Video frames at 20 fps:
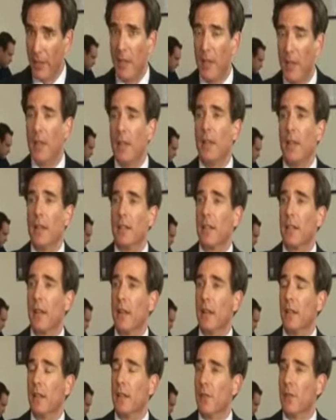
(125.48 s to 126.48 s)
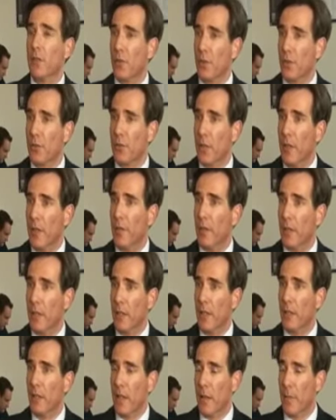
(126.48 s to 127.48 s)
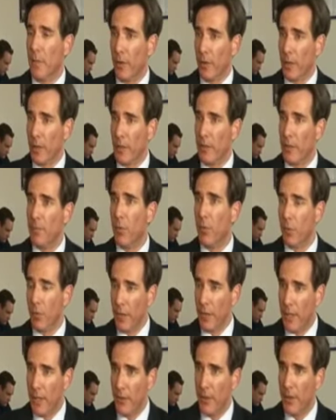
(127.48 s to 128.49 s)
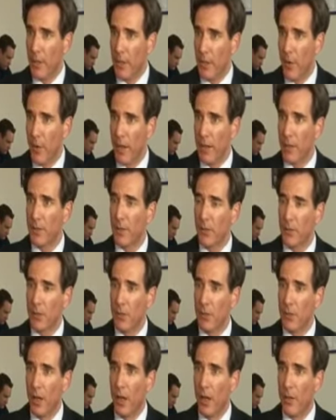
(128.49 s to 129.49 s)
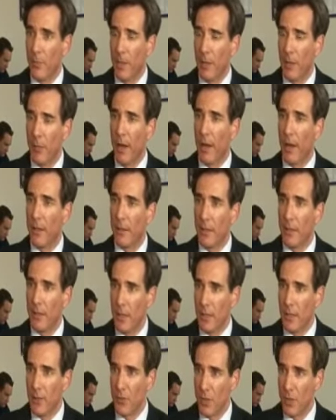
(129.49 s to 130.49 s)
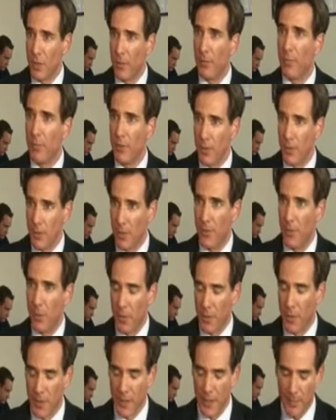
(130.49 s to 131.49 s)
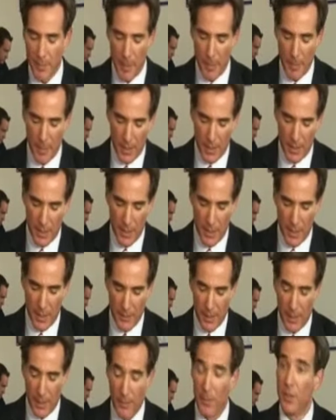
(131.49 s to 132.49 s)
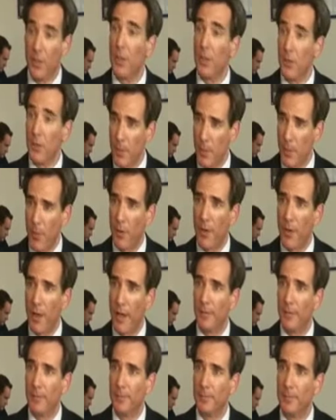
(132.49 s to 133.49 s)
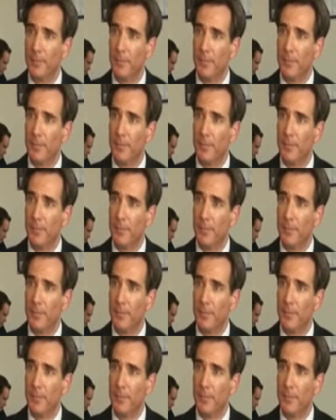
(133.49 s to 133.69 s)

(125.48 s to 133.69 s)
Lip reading: it. They say the children of illegal immigrants born here in the U.S. should not be granted citizenship, which the 14th Amendment gives them. Do you support that?